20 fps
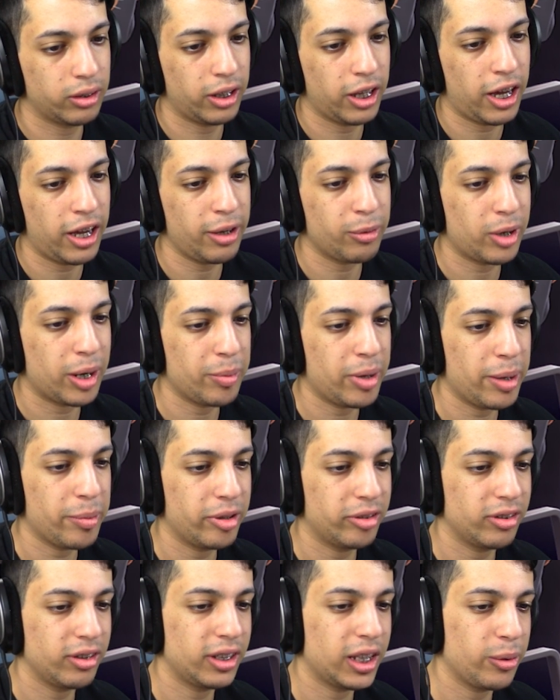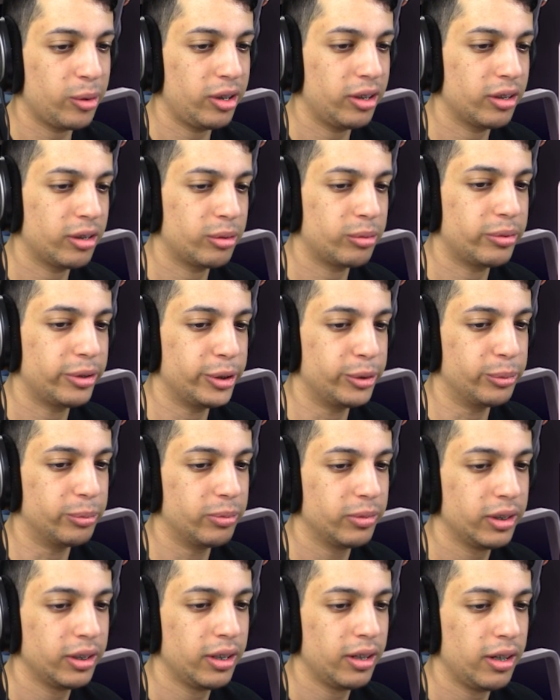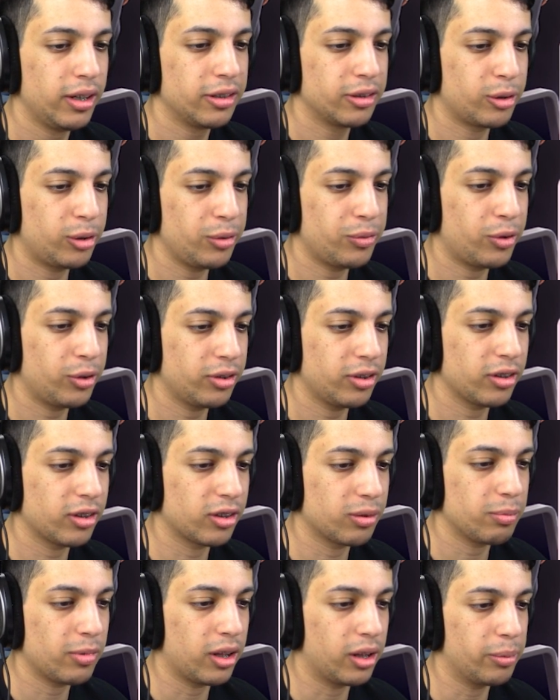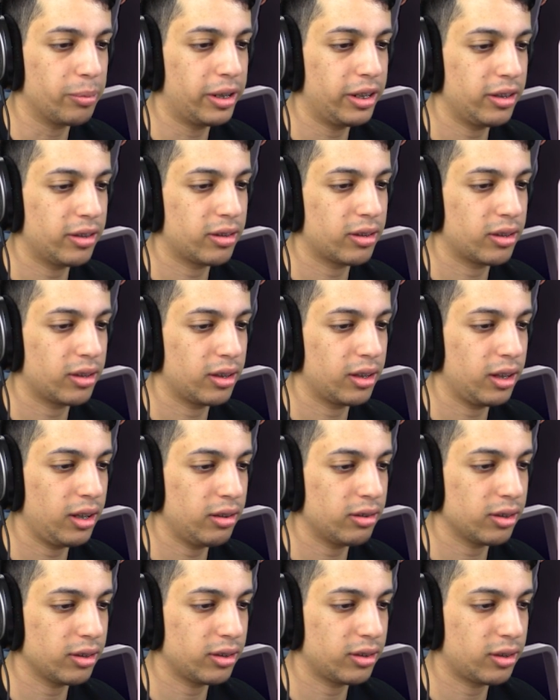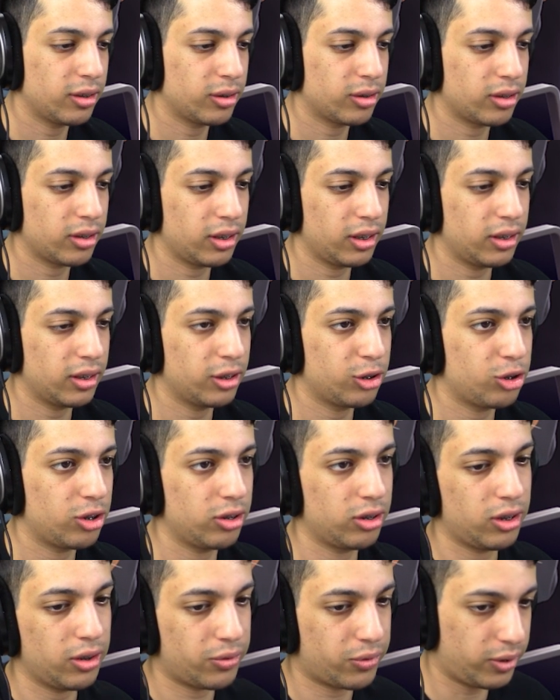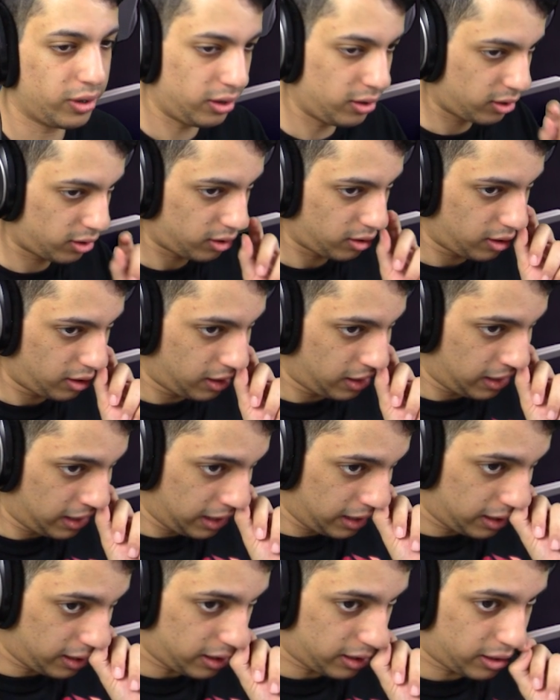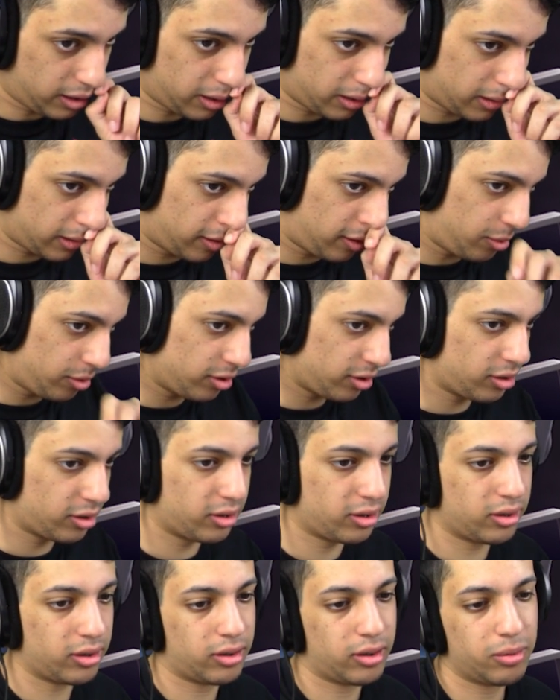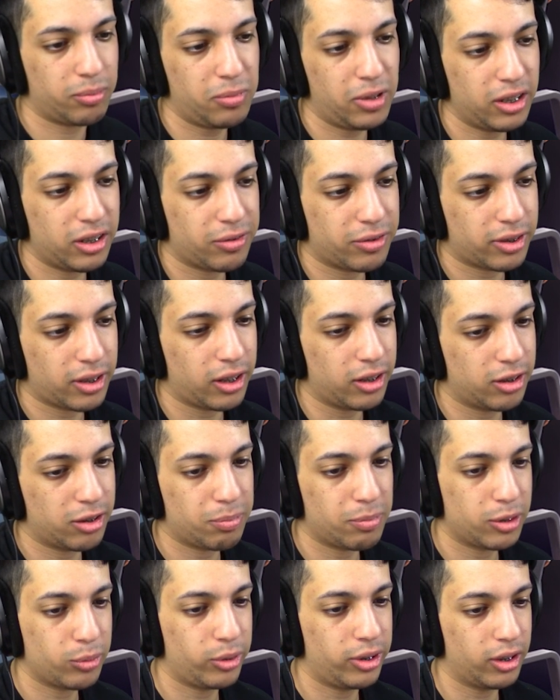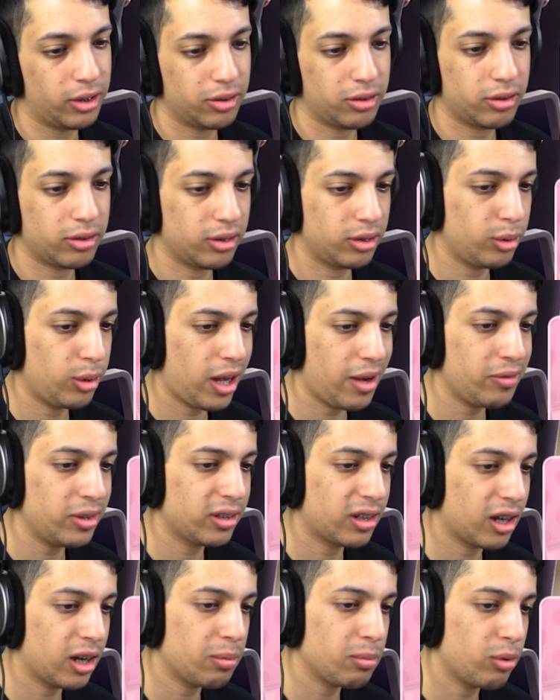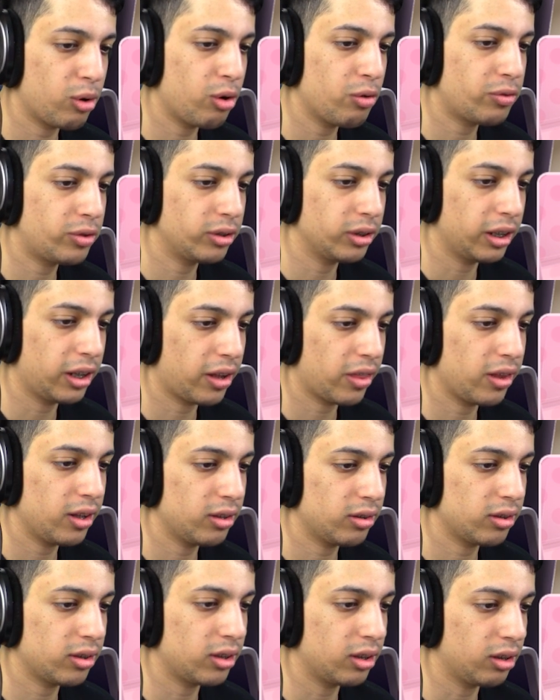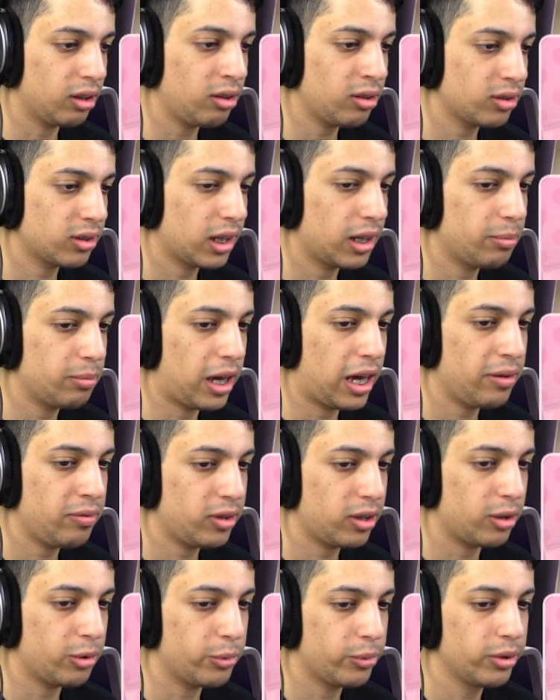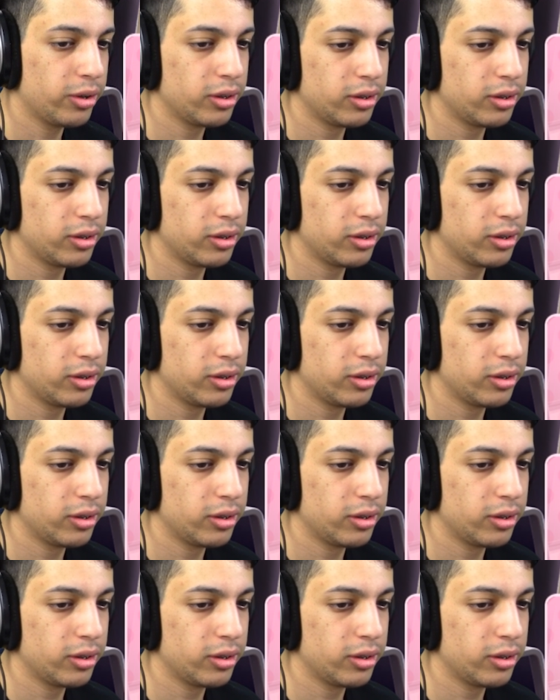Hi, Ramham, I sit down in her room. Sayori forces a smile, but it's easy to see that she's different. There is a minute of silence between us. You haven't come over like this in a long time, have you?